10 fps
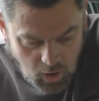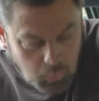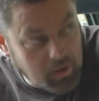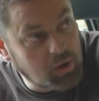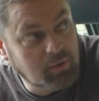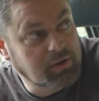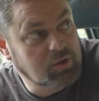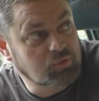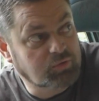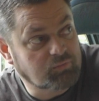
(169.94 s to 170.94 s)
I will only
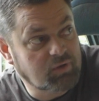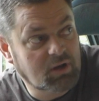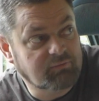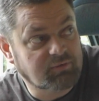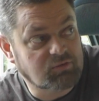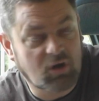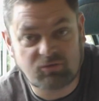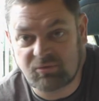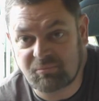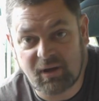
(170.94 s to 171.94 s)
use it really for
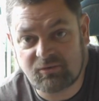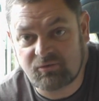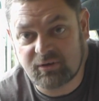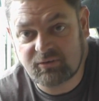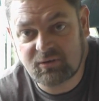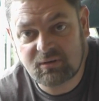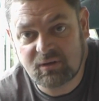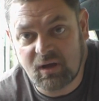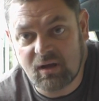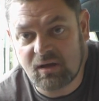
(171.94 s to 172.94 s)
charging batteries,
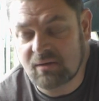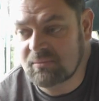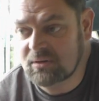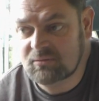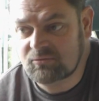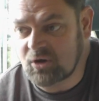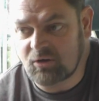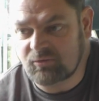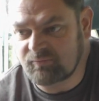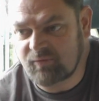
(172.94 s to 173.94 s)

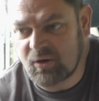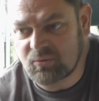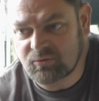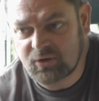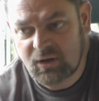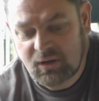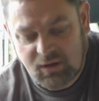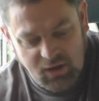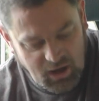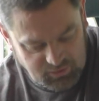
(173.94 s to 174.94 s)
charging phones,
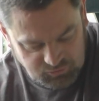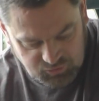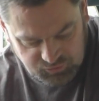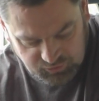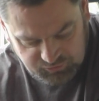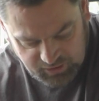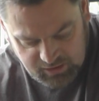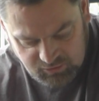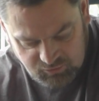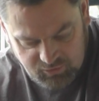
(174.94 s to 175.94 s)
and it's just a
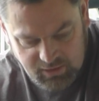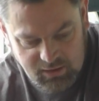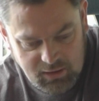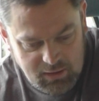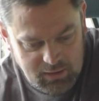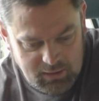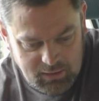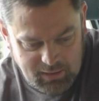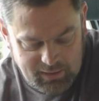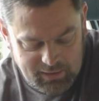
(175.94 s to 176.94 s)
secondary.
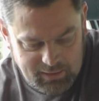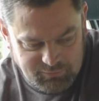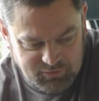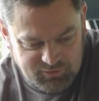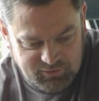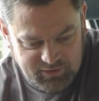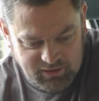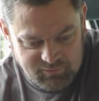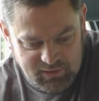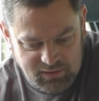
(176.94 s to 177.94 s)
Just to
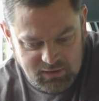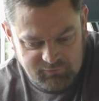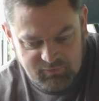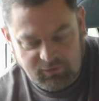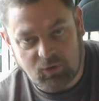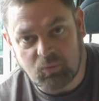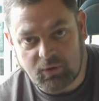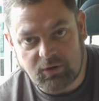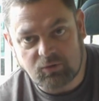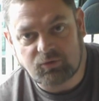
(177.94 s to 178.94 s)
save me, if I don't
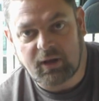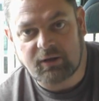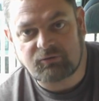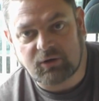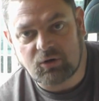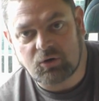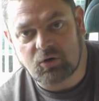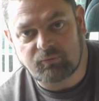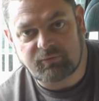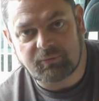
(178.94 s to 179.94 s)
want to use electric
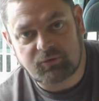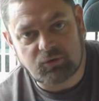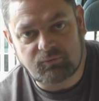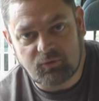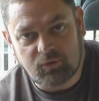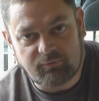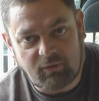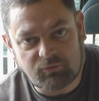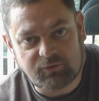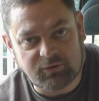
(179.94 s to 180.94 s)
hookup from the 240
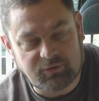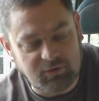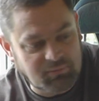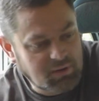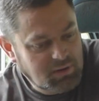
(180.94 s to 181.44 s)
volt system,